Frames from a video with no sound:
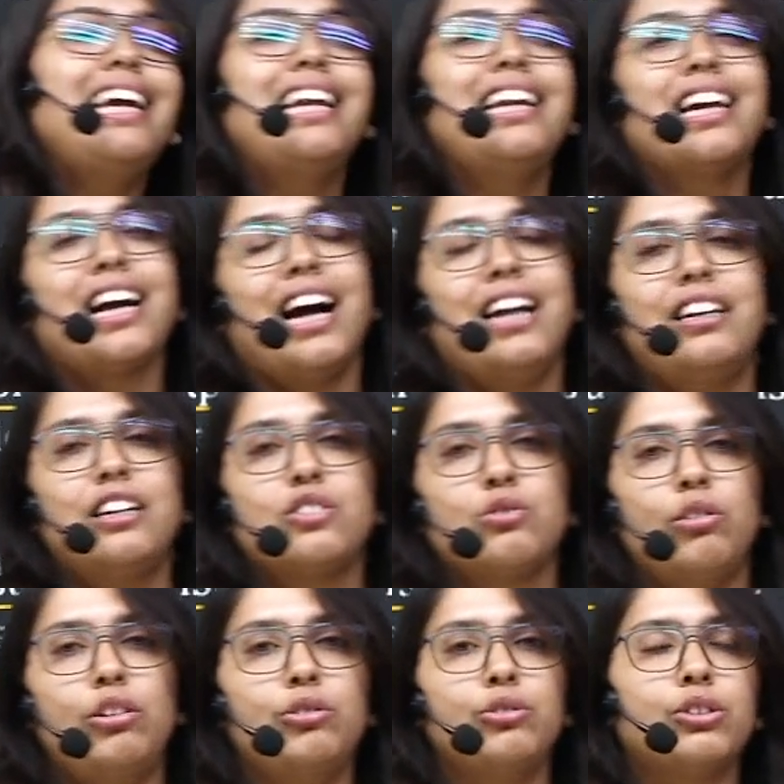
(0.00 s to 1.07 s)
colored
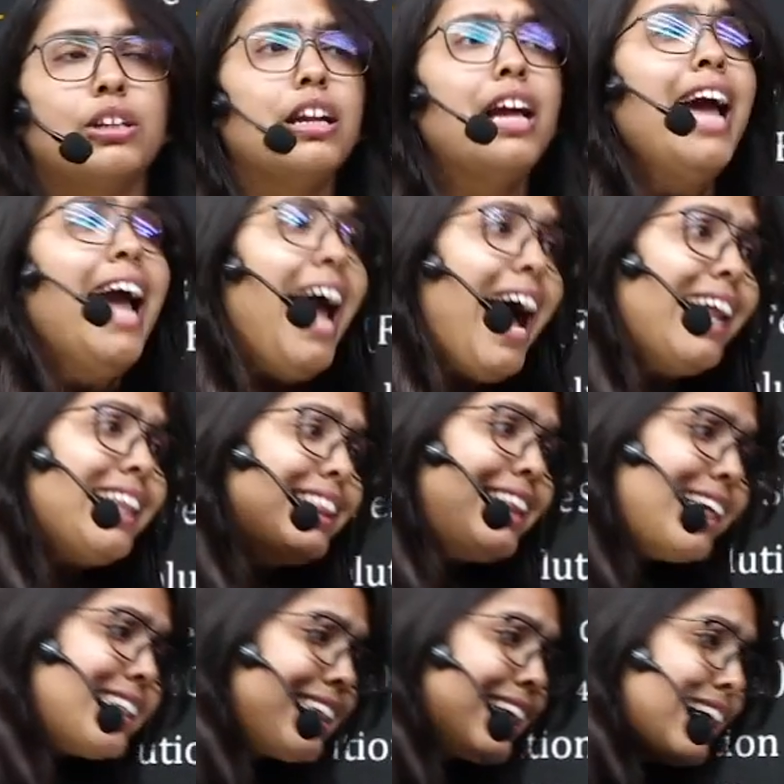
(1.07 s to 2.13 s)
solution, and this
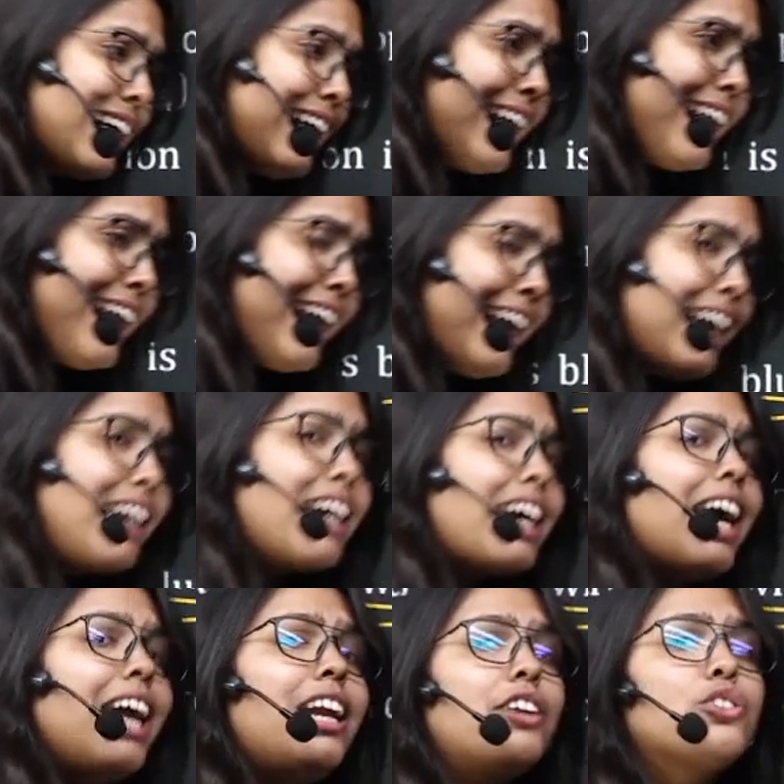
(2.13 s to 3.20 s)
green
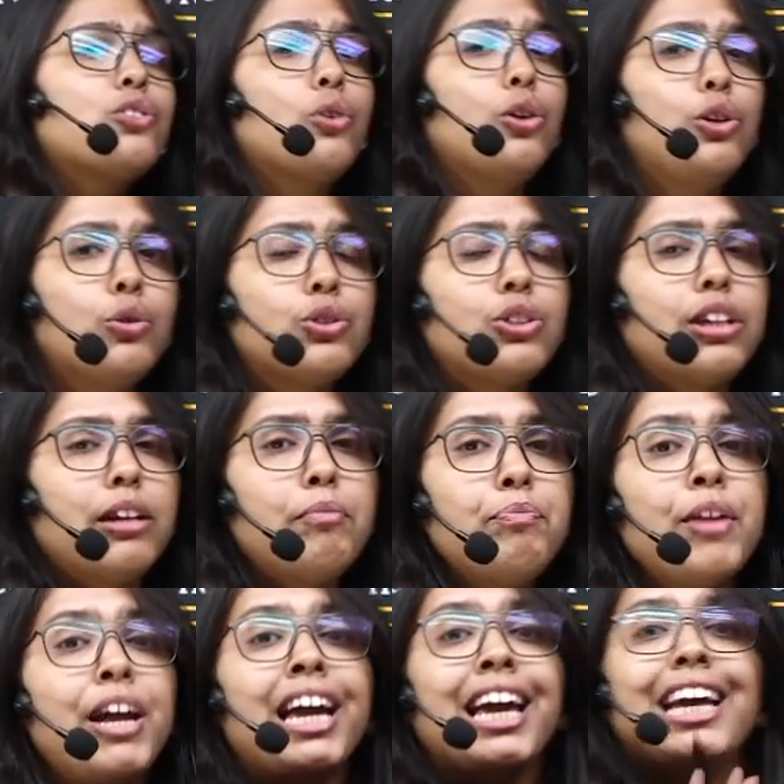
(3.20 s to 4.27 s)
colored solution
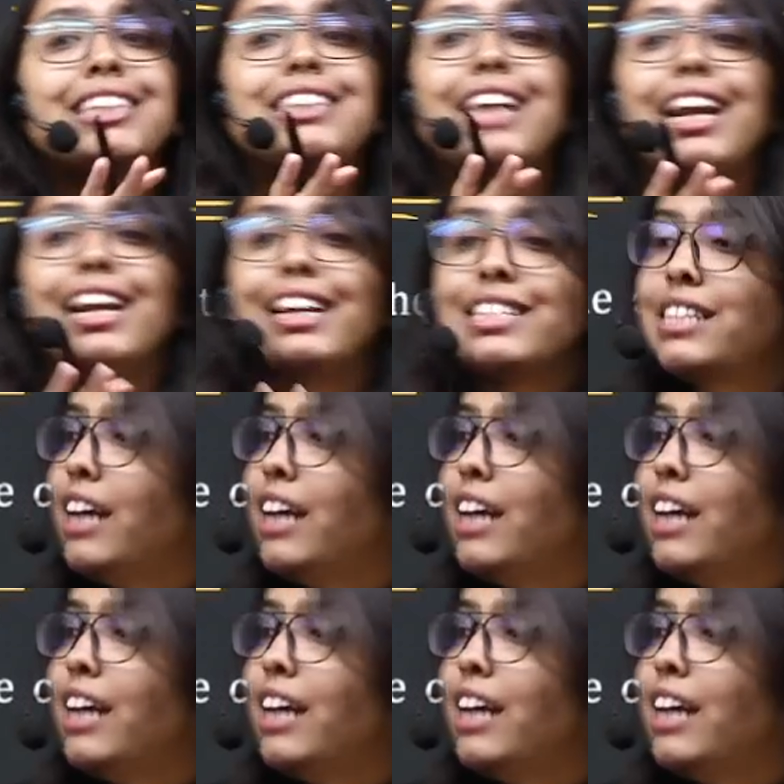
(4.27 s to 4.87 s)
is the result